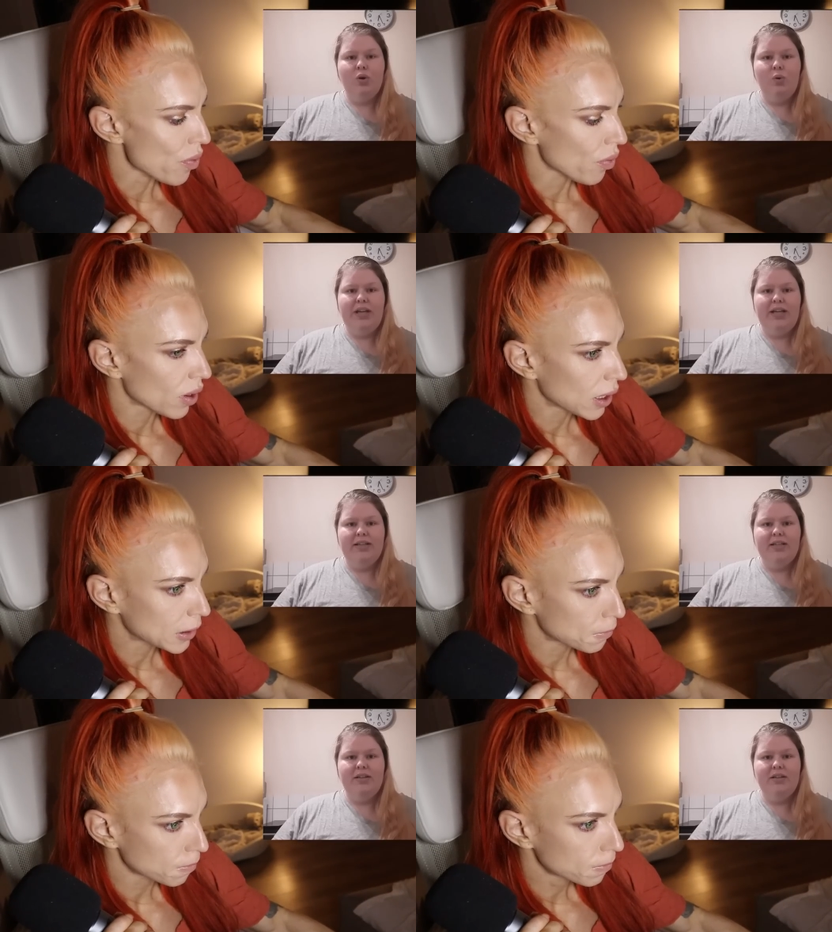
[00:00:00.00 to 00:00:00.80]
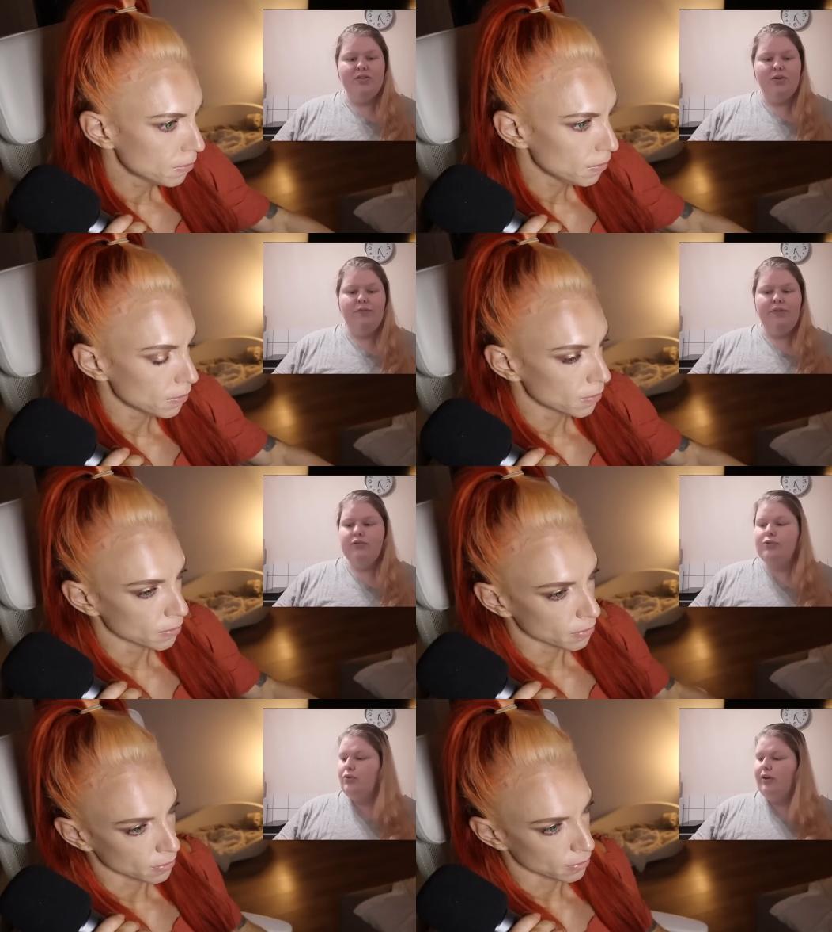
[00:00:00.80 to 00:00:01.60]
Speaker 1: quit it don't
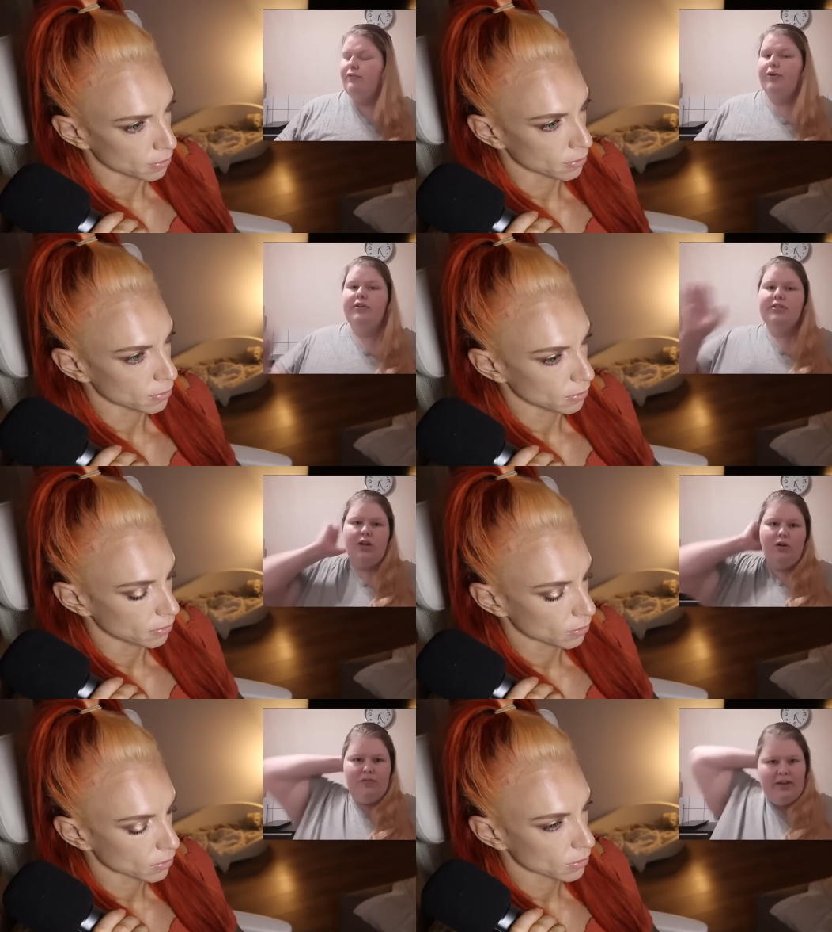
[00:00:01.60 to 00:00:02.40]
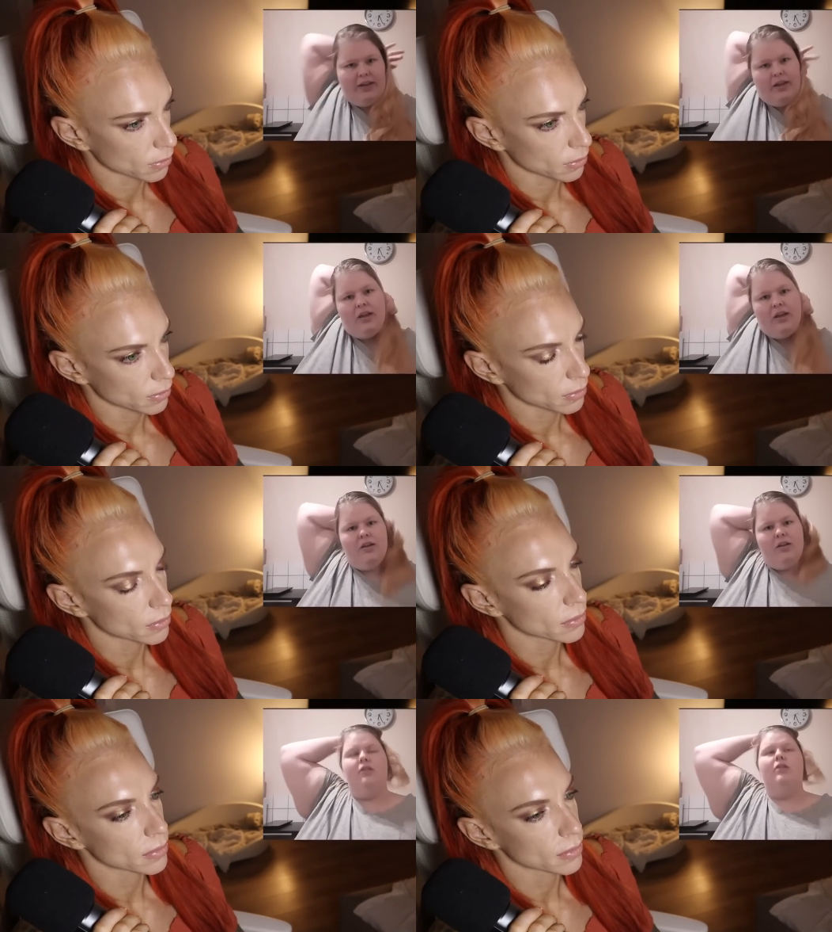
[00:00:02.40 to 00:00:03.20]
feel sorry for yourself like
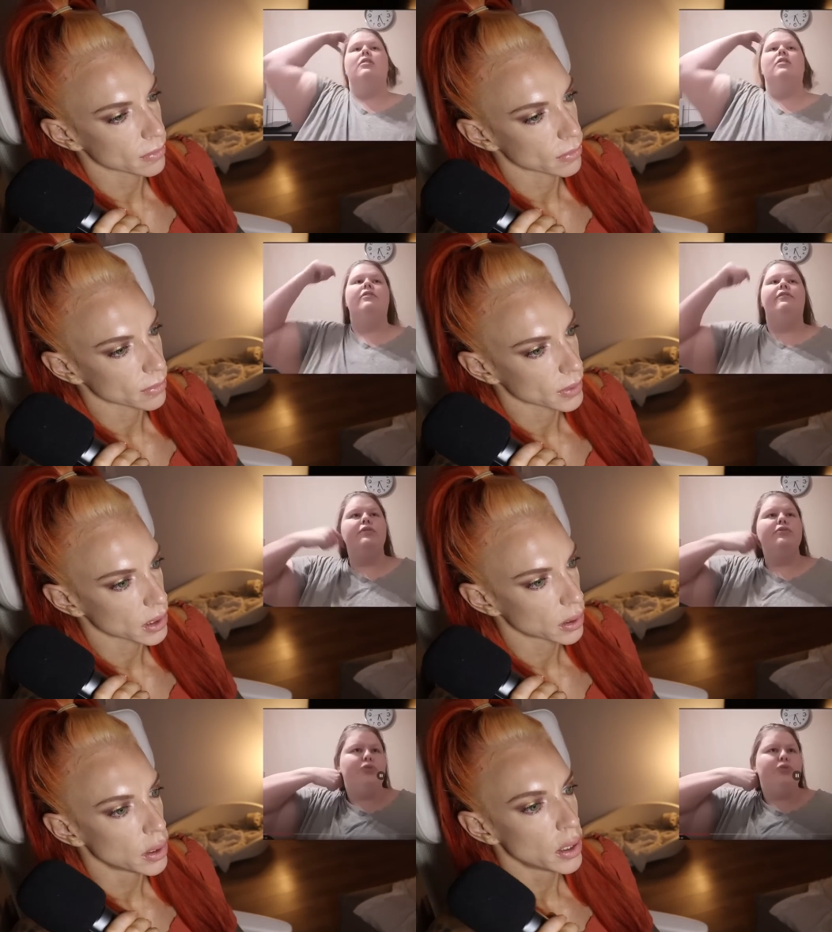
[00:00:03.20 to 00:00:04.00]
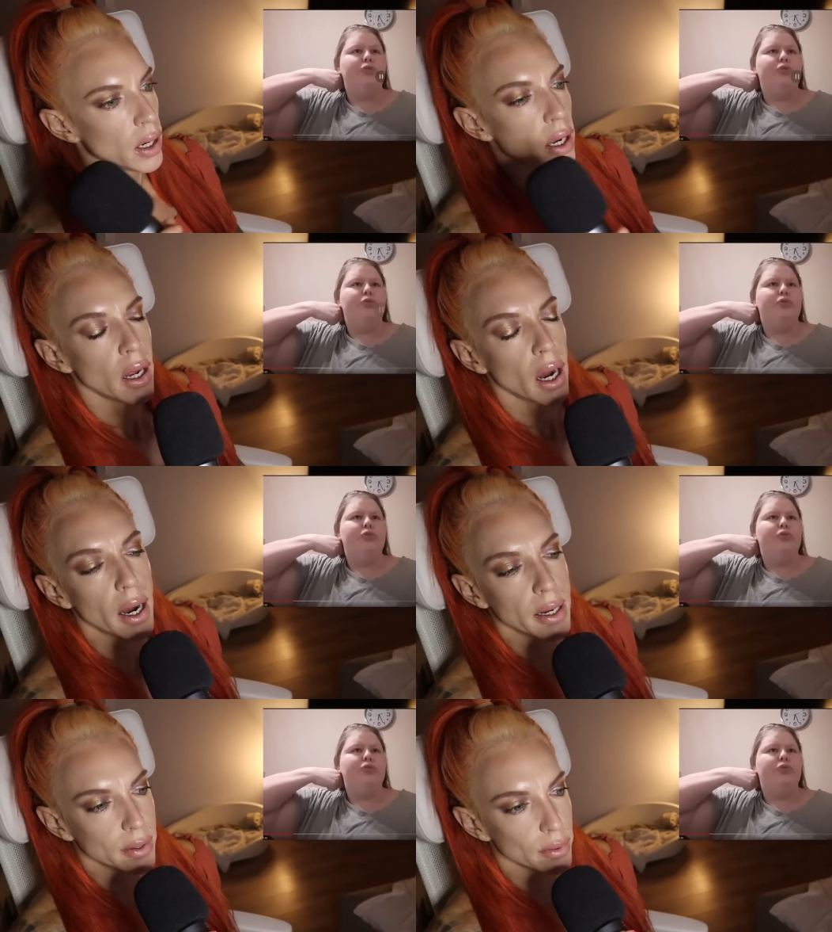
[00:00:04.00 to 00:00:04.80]
Speaker 2: feel sorry
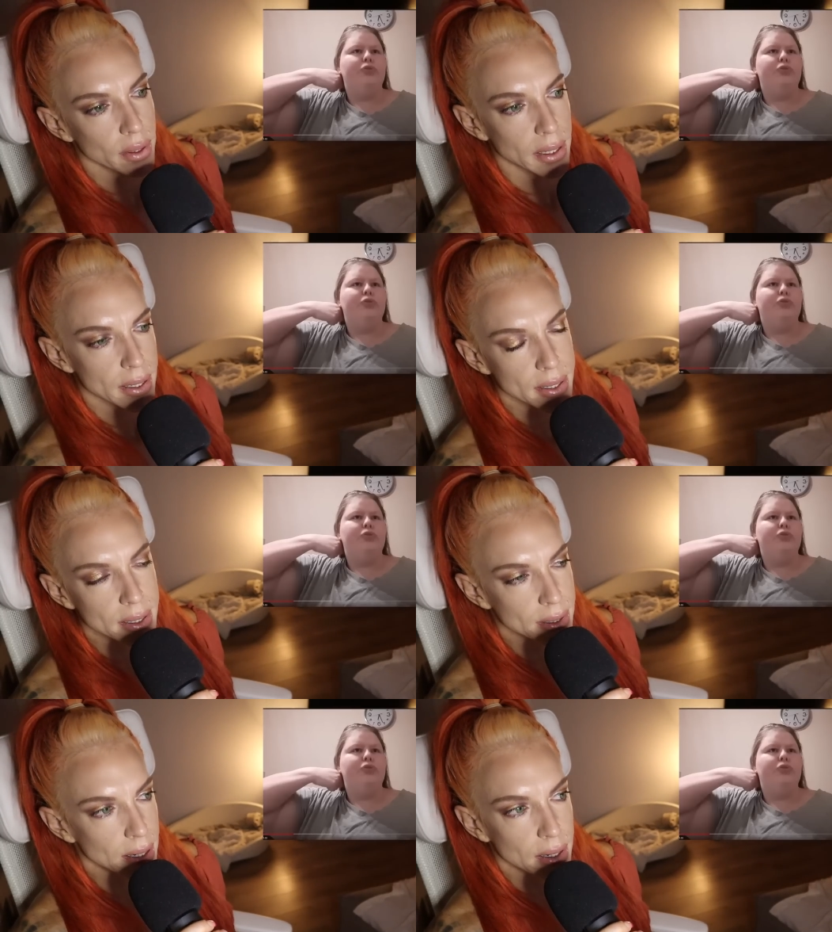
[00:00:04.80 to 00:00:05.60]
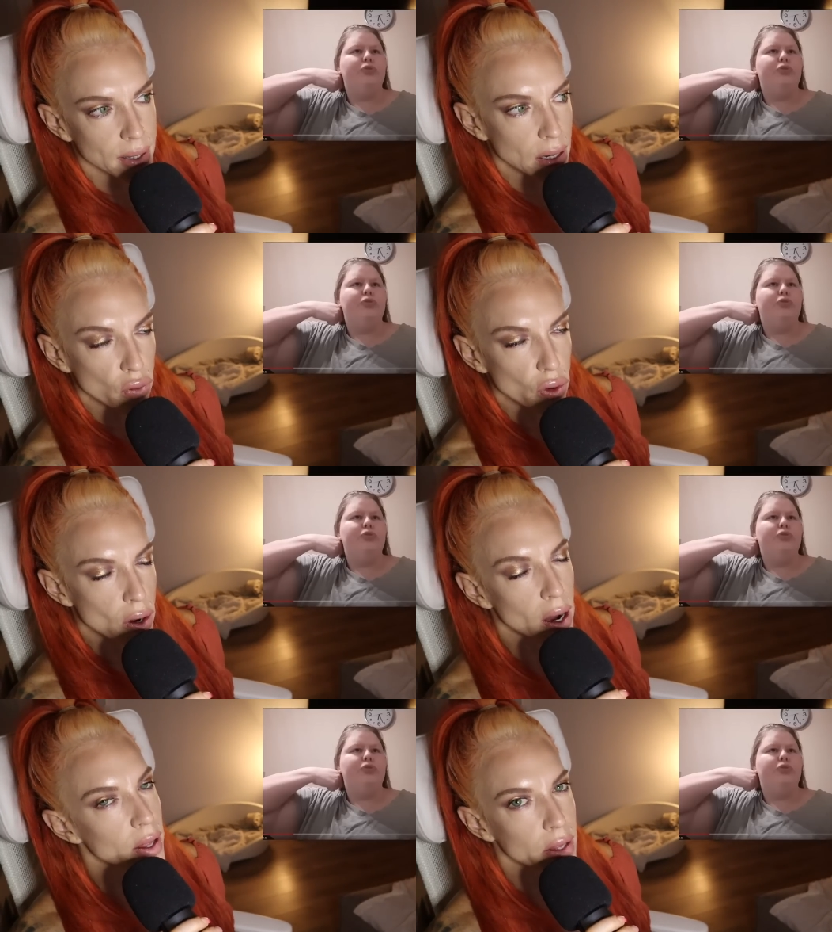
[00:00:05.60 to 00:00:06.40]
i don't think there's necessarily anything wrong
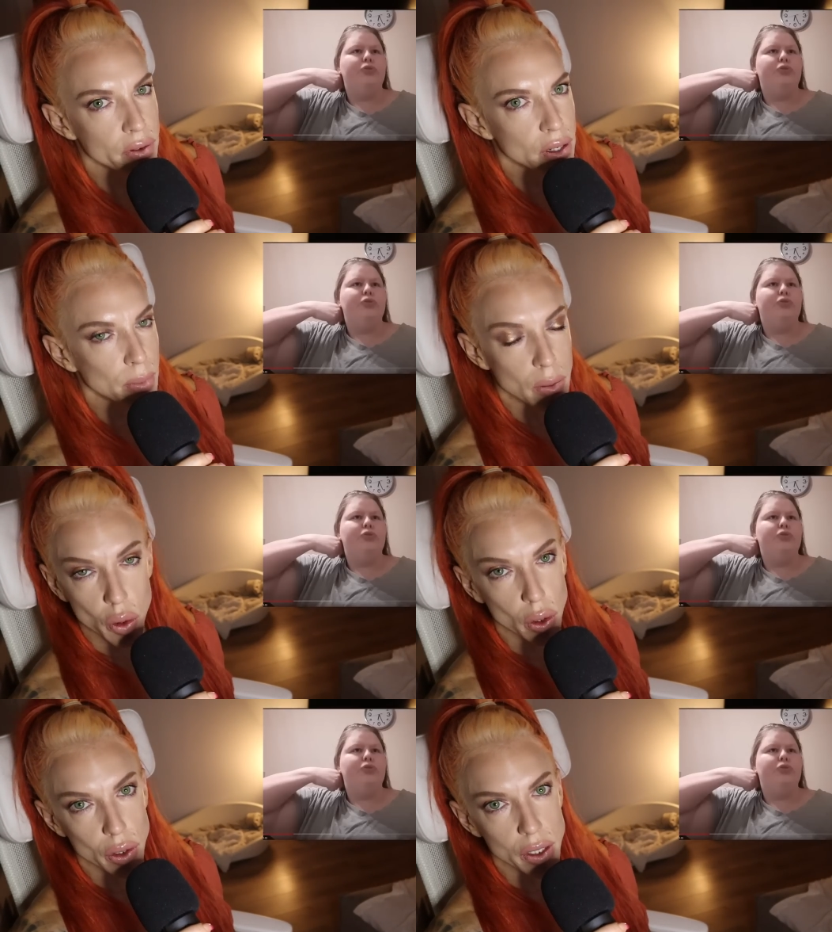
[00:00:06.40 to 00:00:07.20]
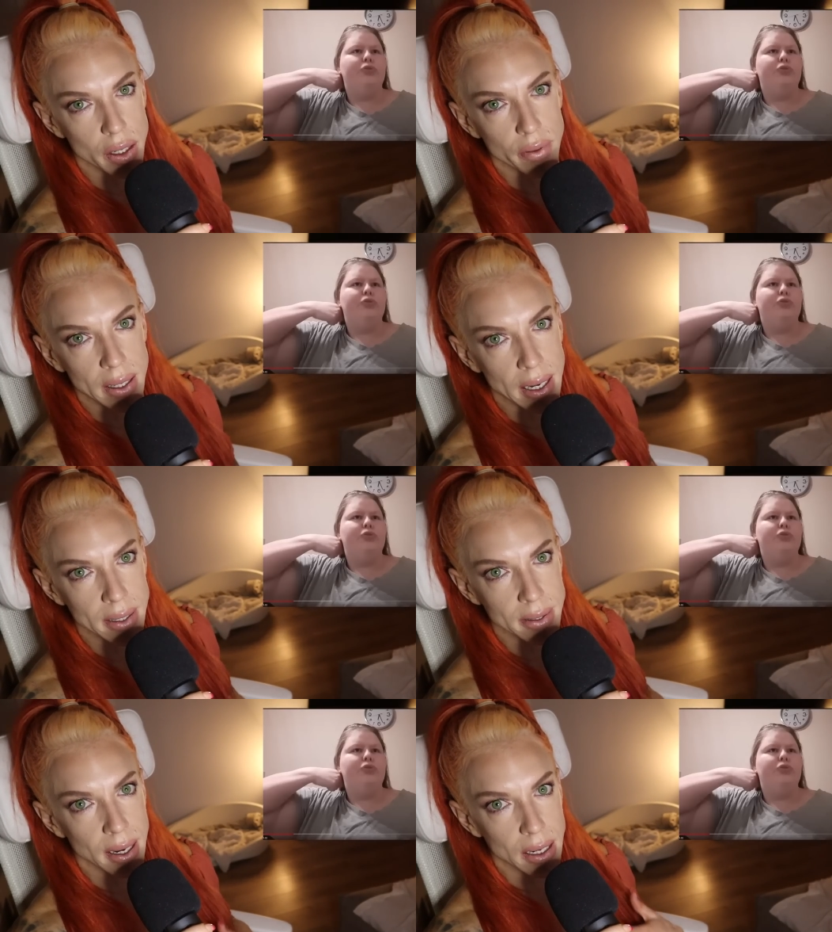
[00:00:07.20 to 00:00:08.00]
either with sometimes talking to yourself like
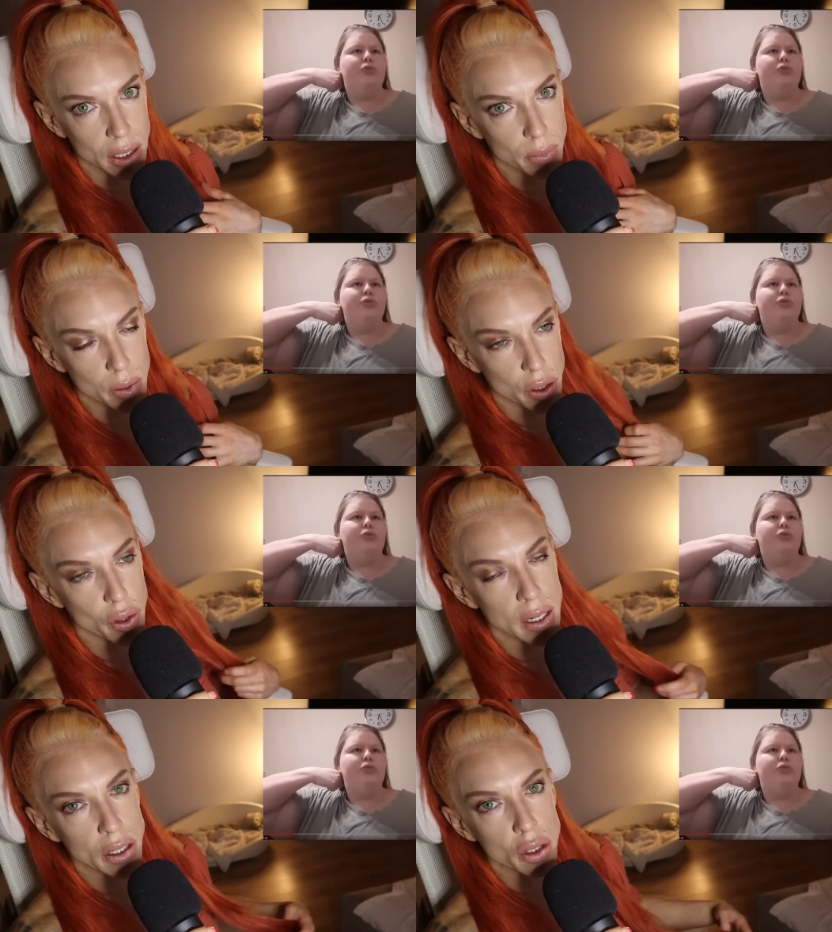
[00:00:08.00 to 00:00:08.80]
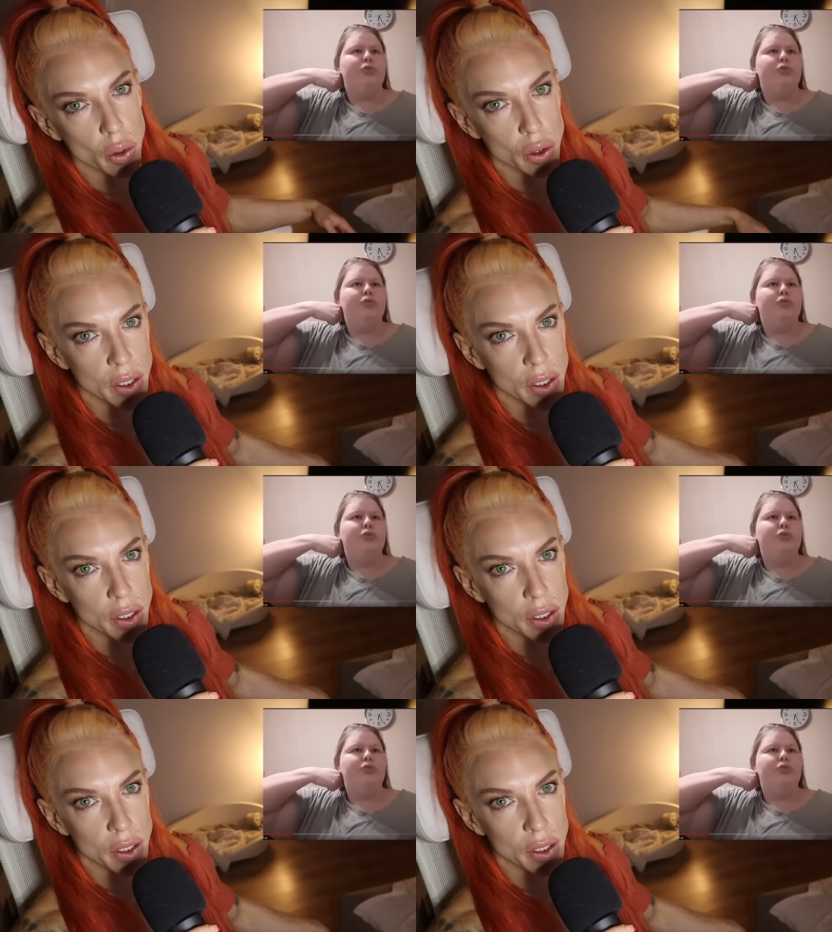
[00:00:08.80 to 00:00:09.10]
that like sometimes you do need to talk to